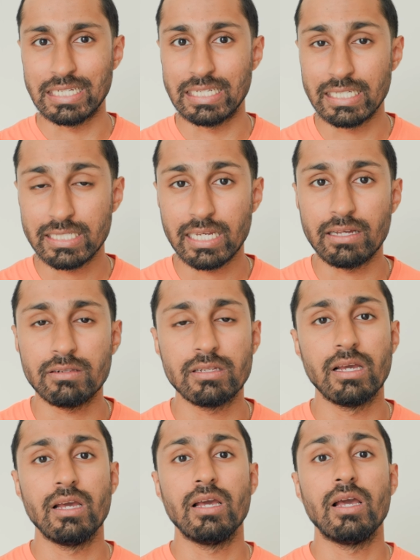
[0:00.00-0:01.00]
in detail.
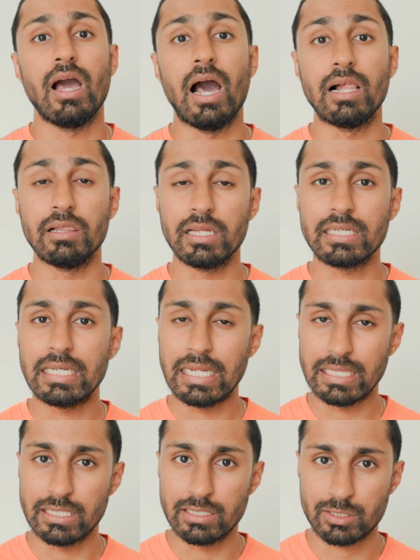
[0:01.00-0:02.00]
I'll link it
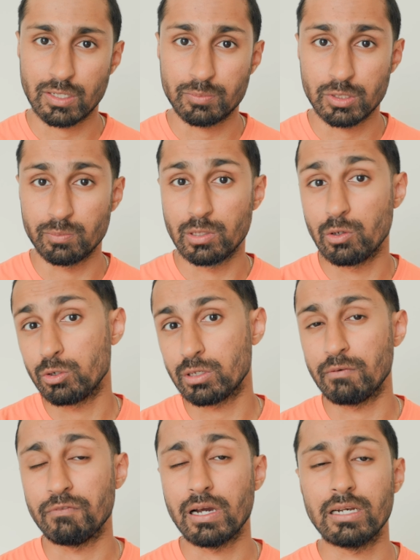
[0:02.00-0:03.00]
in the description below. You
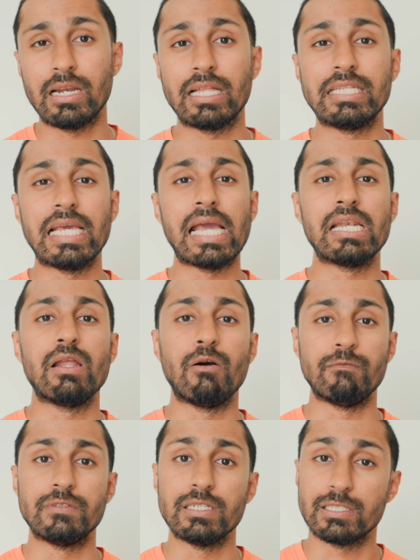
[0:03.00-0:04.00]
can find it at the end
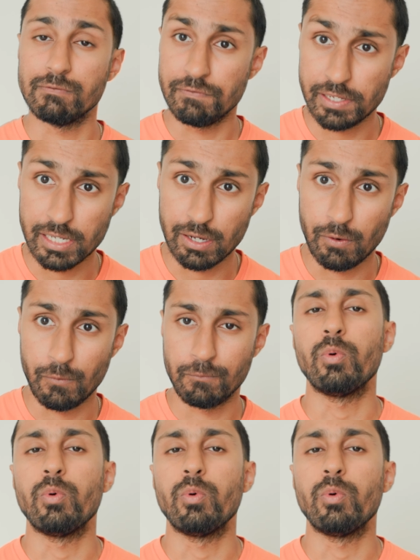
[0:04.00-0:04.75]
of this video.